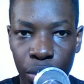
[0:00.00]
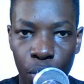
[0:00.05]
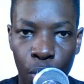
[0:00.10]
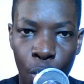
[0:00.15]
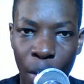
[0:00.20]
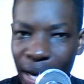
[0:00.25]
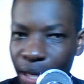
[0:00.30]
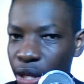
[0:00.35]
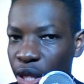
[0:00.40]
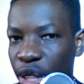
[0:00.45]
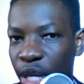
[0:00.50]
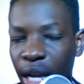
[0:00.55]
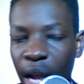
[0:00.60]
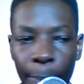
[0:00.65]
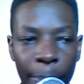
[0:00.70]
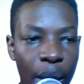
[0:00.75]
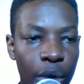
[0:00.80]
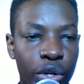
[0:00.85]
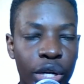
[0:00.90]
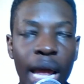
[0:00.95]
What do you think
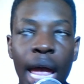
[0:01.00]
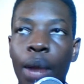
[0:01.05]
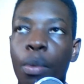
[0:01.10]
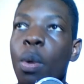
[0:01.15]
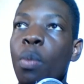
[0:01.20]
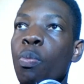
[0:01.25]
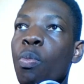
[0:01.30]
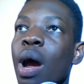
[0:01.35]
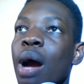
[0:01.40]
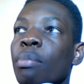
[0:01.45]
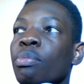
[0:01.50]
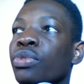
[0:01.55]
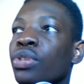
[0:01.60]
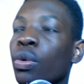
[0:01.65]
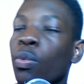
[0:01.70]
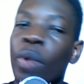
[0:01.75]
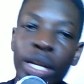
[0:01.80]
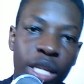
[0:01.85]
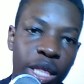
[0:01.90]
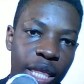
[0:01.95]
about Aaron Ramsey?
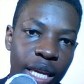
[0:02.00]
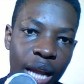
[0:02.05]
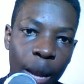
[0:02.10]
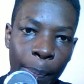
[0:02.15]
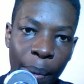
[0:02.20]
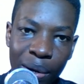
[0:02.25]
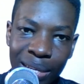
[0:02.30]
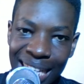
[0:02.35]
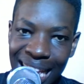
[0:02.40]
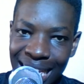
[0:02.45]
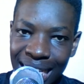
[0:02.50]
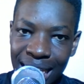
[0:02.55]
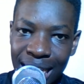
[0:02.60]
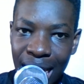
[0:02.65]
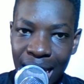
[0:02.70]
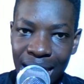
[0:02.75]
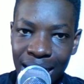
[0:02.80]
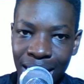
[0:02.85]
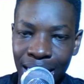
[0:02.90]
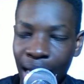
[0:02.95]
What do you think about Eden
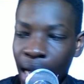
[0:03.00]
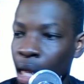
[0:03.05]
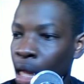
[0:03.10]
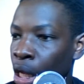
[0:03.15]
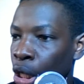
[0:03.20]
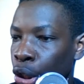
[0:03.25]
Hazard?